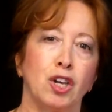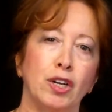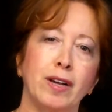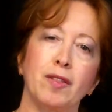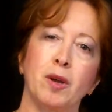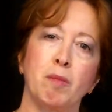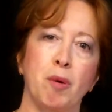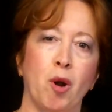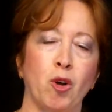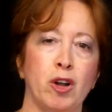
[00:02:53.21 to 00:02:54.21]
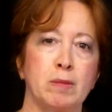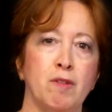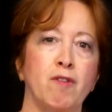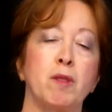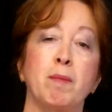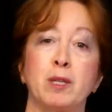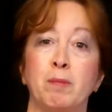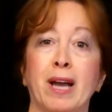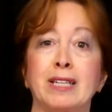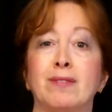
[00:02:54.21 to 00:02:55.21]
look at their programs from the
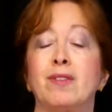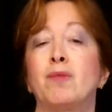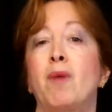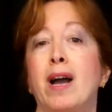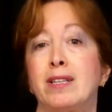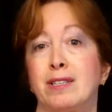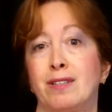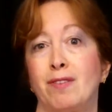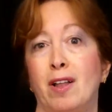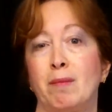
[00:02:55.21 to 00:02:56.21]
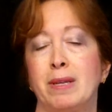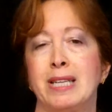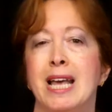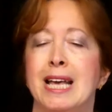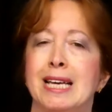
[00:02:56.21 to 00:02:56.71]
perspective of the right to development?